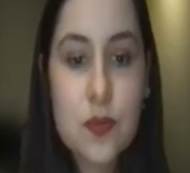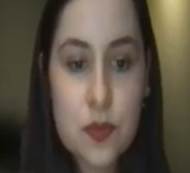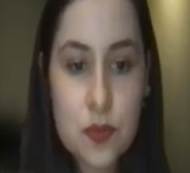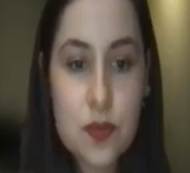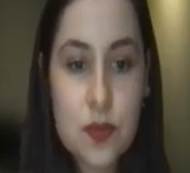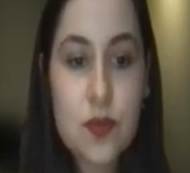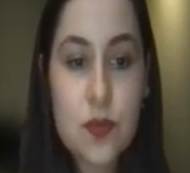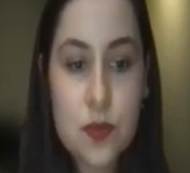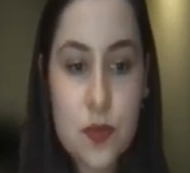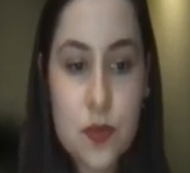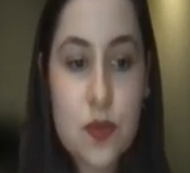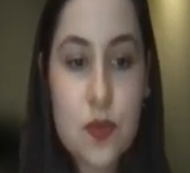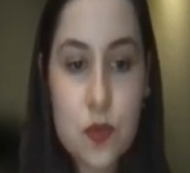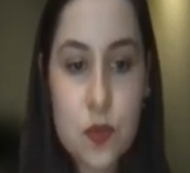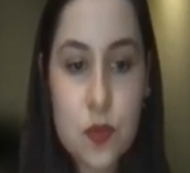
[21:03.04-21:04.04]

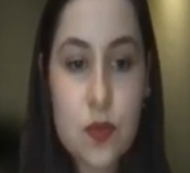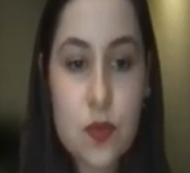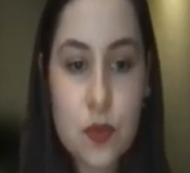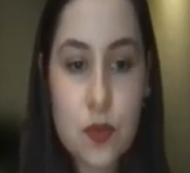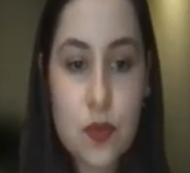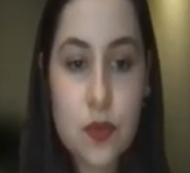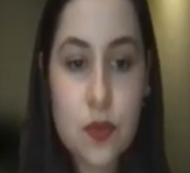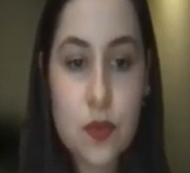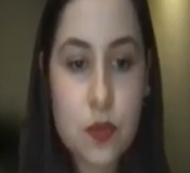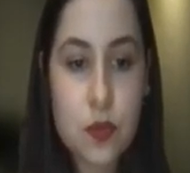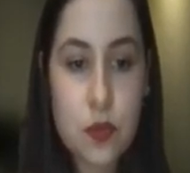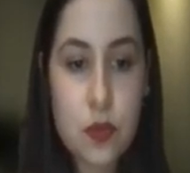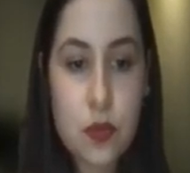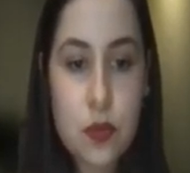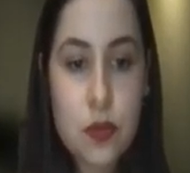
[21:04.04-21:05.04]

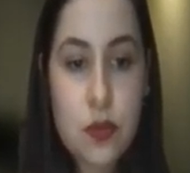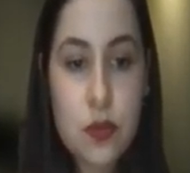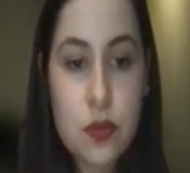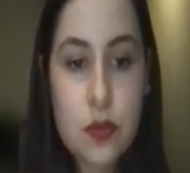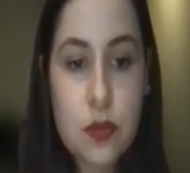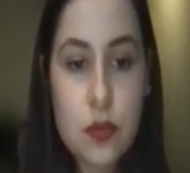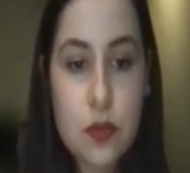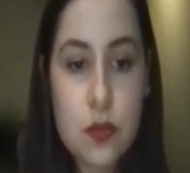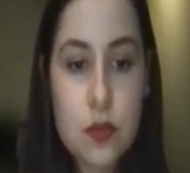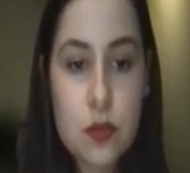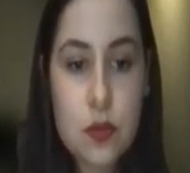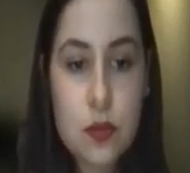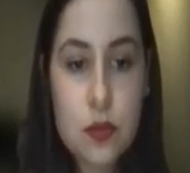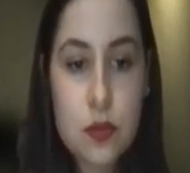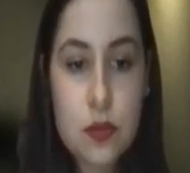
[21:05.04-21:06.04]

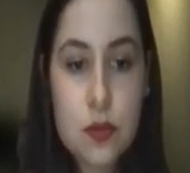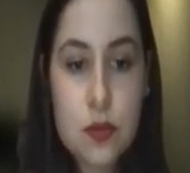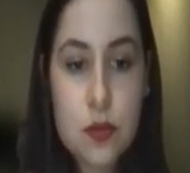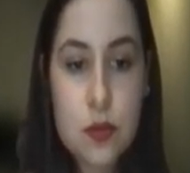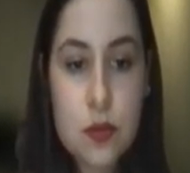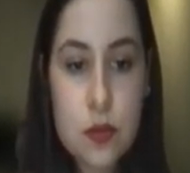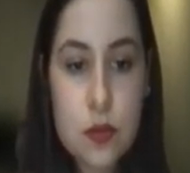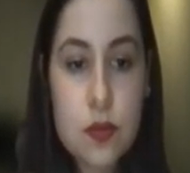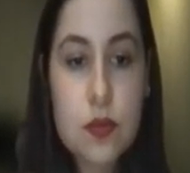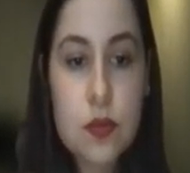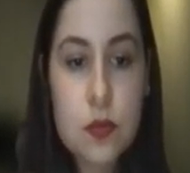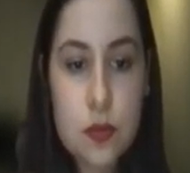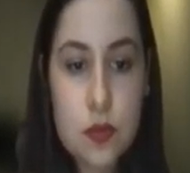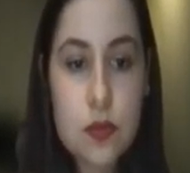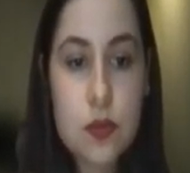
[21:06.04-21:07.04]

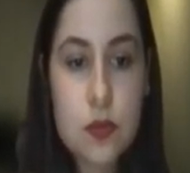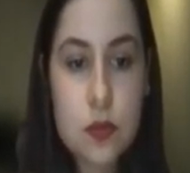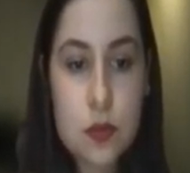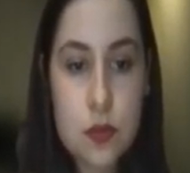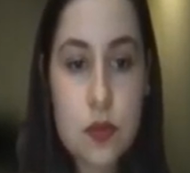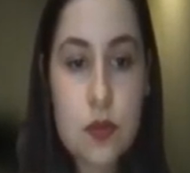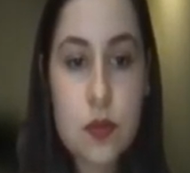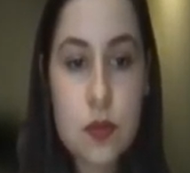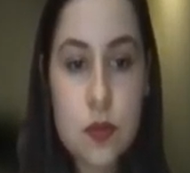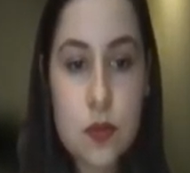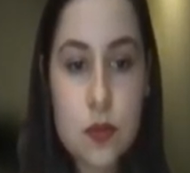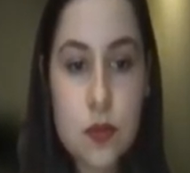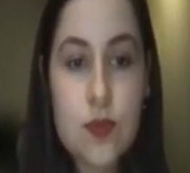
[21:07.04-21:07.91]
[no speech]